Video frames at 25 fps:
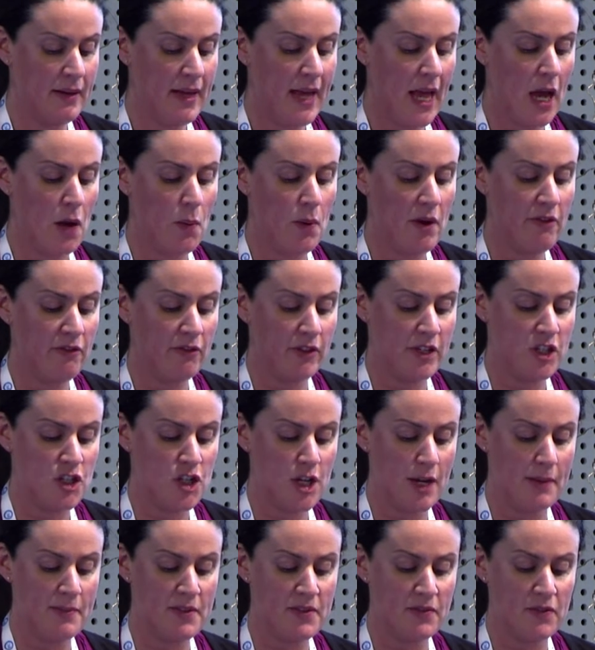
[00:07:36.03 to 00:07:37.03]
However, in
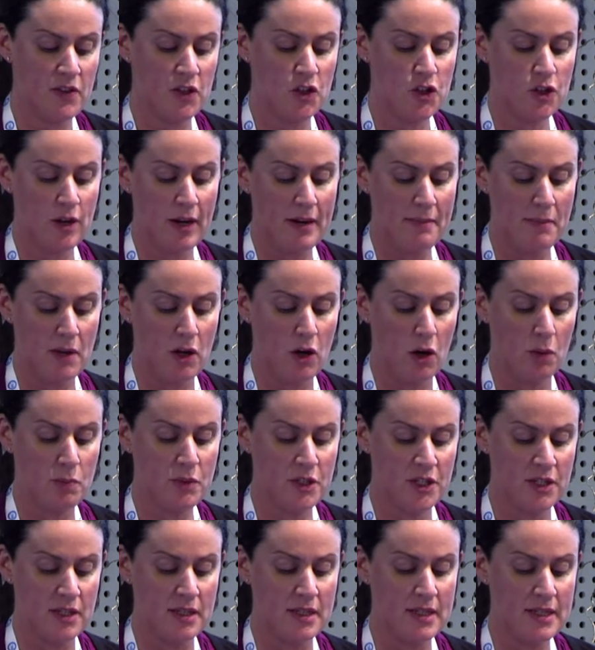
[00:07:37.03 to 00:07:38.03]
terms of the treatment
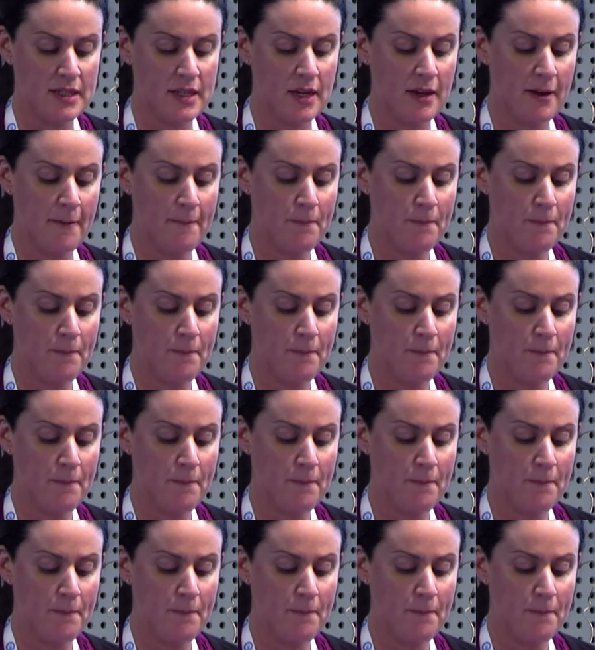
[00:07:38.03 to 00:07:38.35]
options